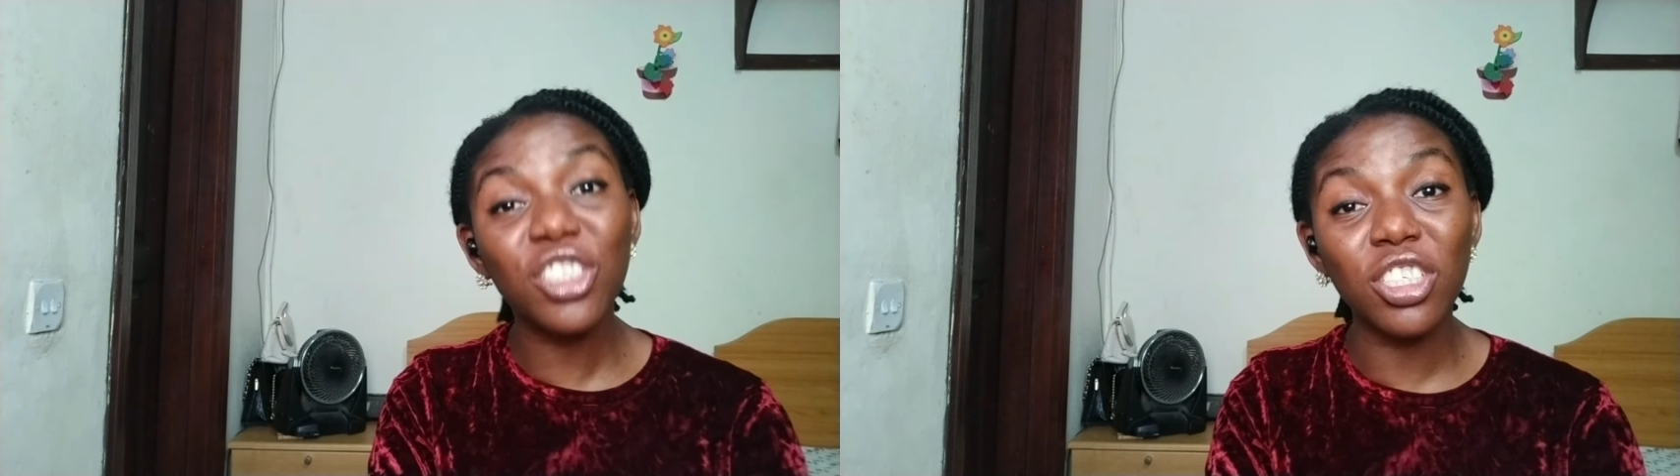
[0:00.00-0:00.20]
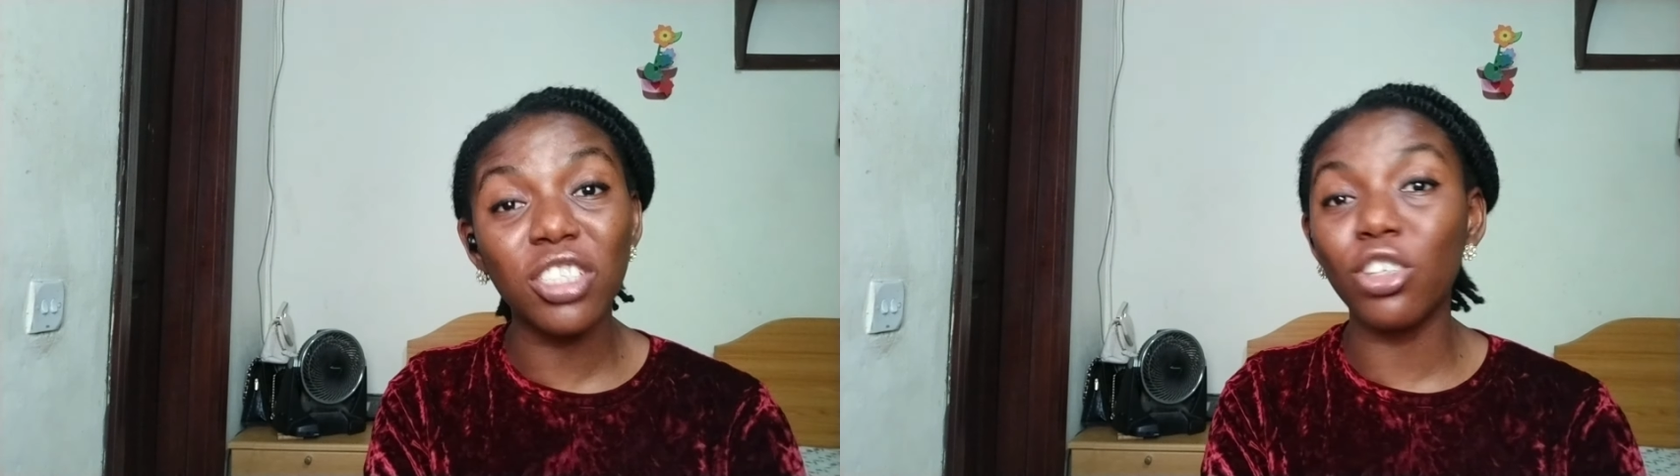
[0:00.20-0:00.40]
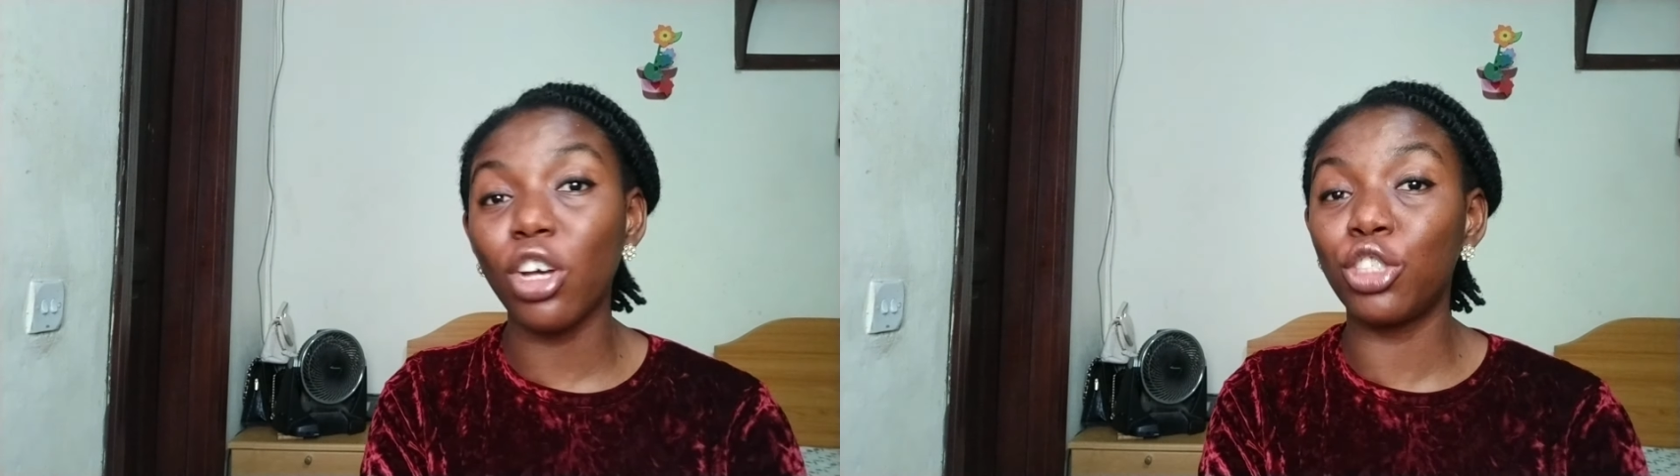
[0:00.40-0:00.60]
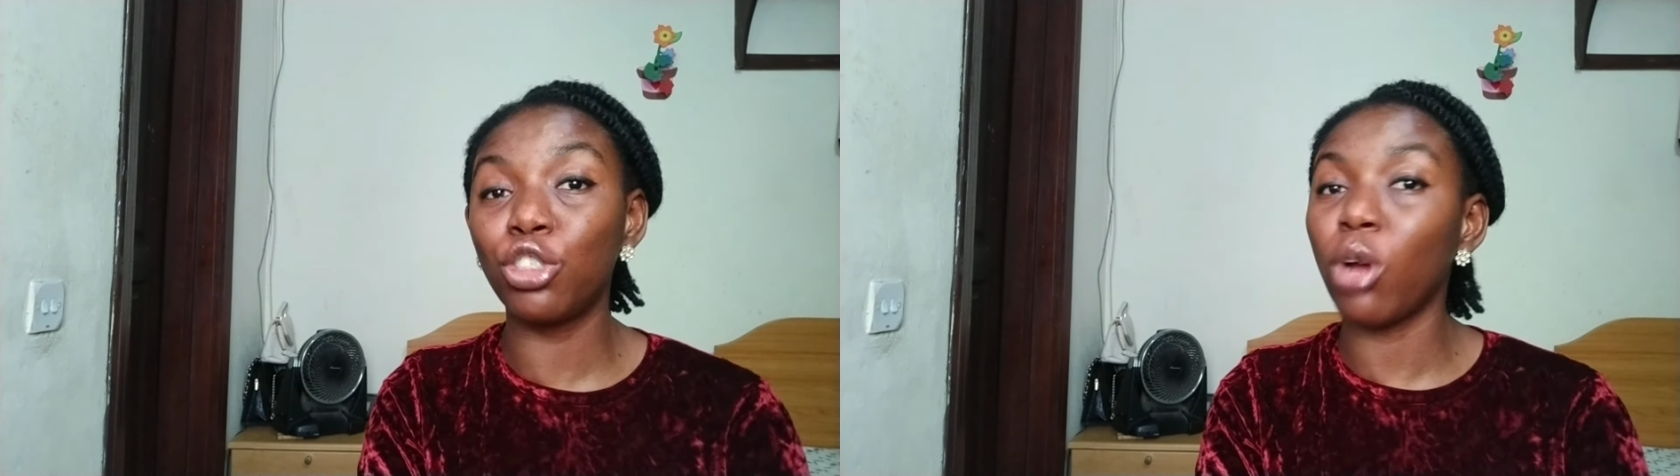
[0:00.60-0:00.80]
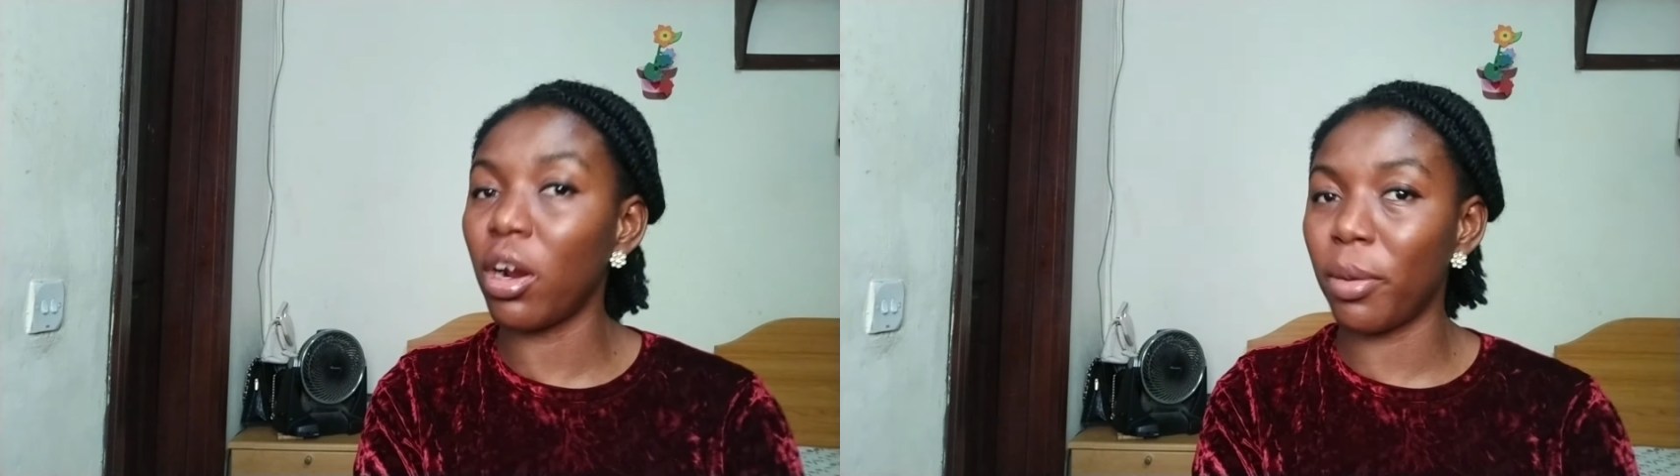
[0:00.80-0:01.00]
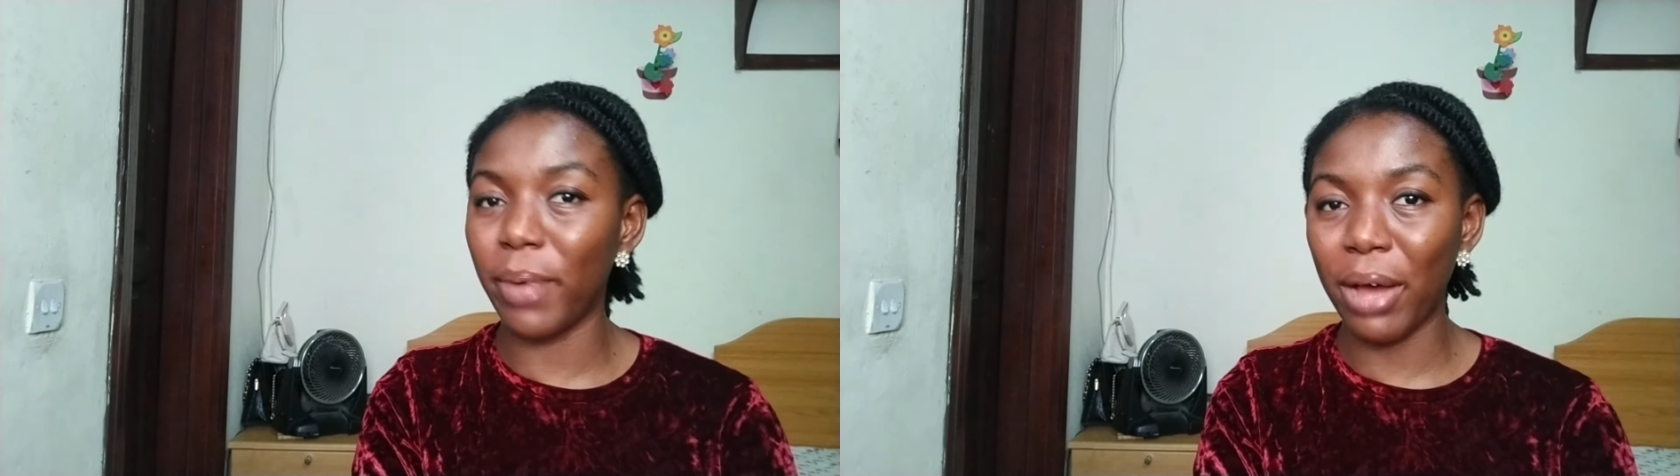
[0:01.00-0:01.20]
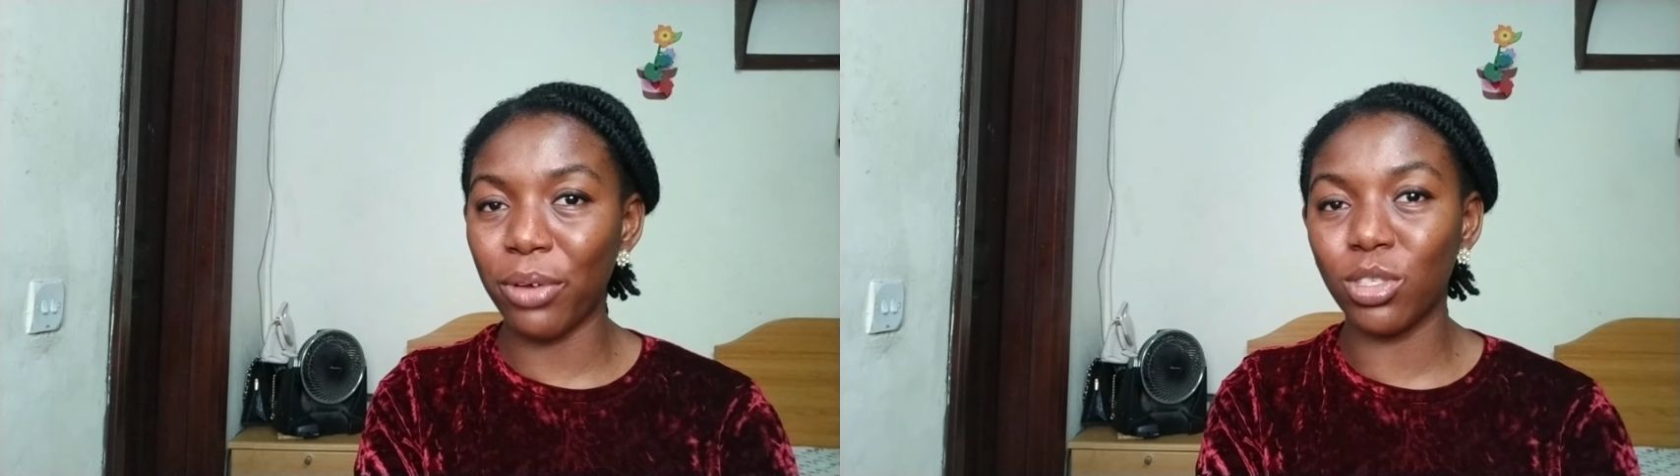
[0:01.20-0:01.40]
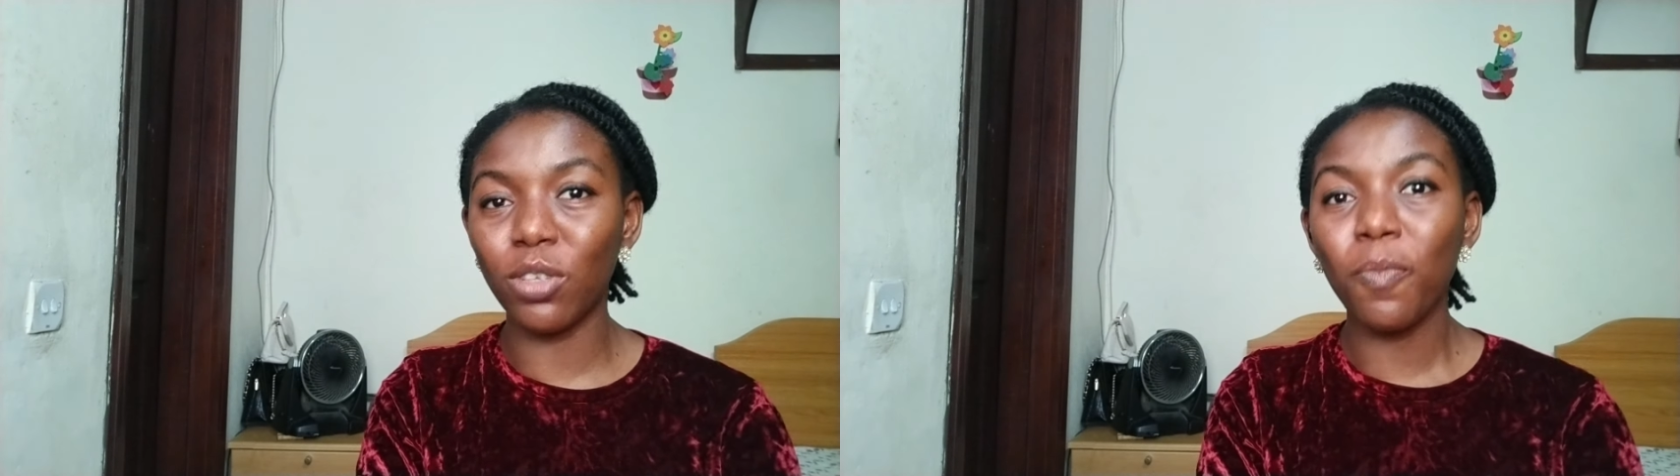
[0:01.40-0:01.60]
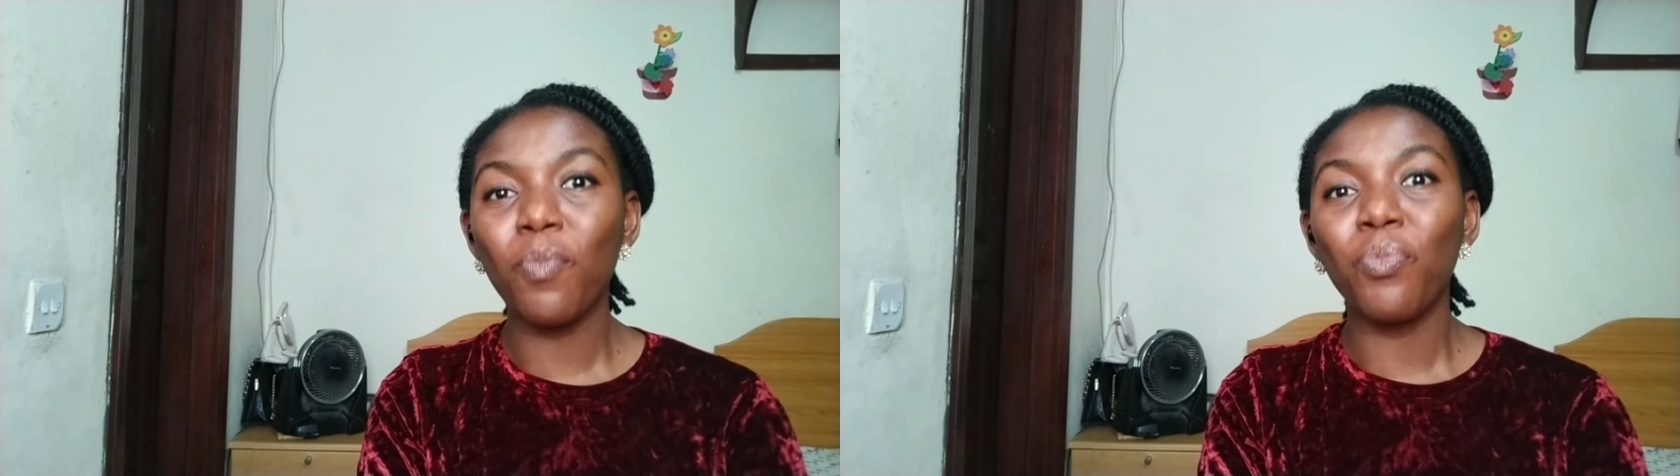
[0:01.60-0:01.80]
she's not sure about